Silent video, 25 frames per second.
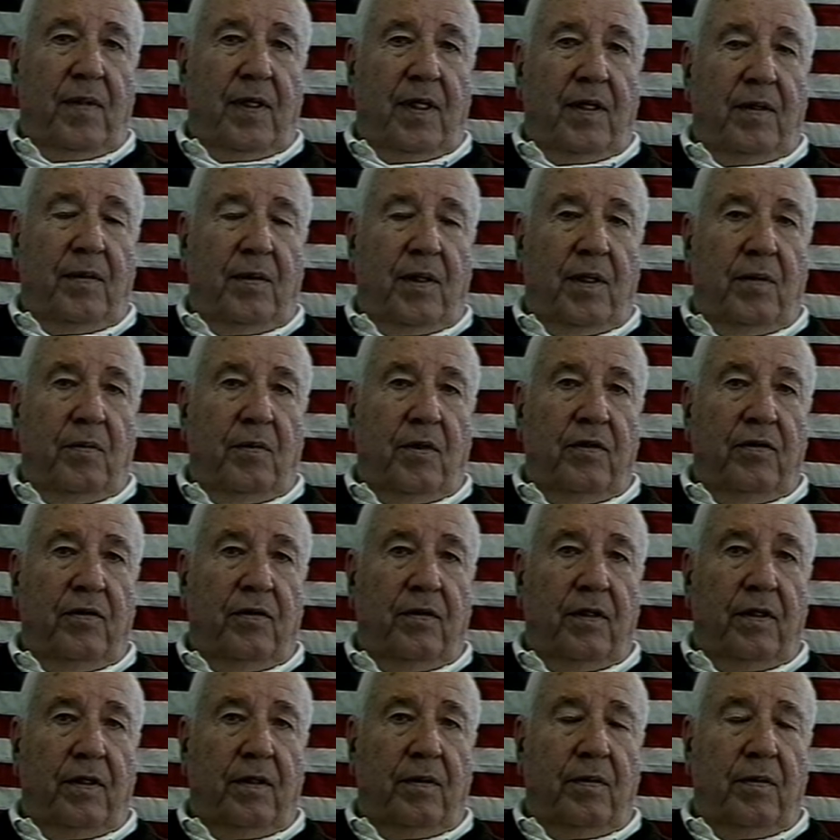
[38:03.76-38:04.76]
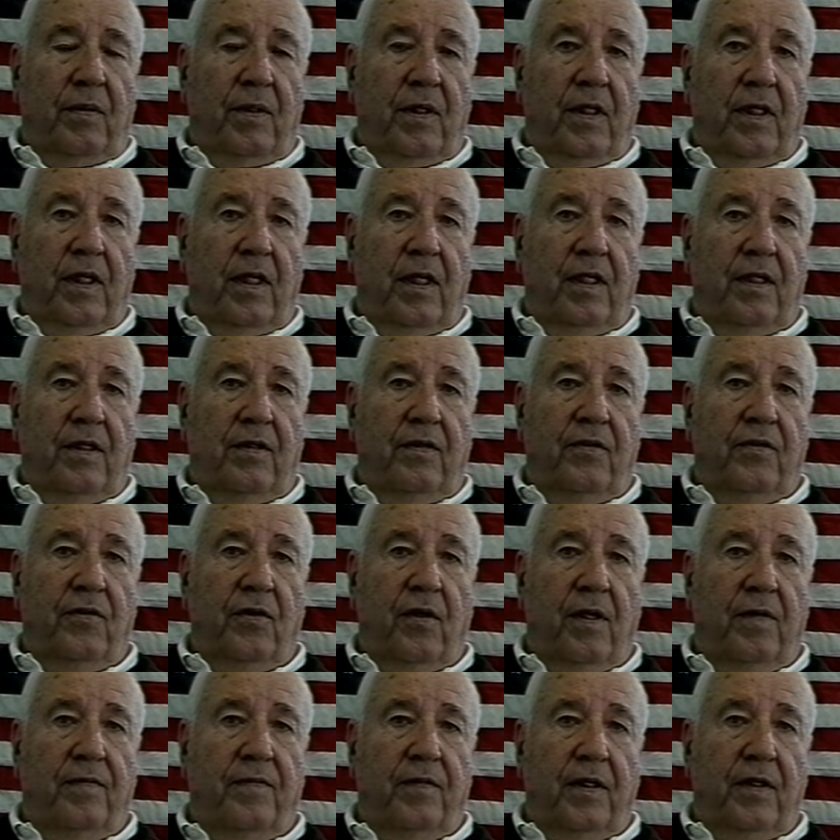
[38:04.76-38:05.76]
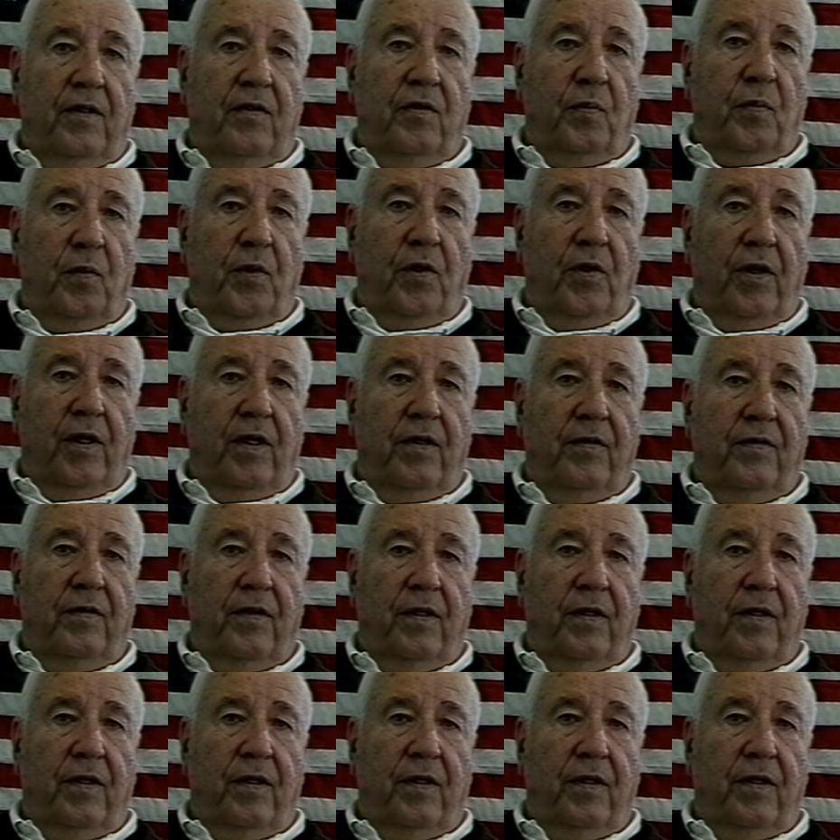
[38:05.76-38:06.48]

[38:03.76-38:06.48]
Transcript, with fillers: it, it, was uh, really a soft experience.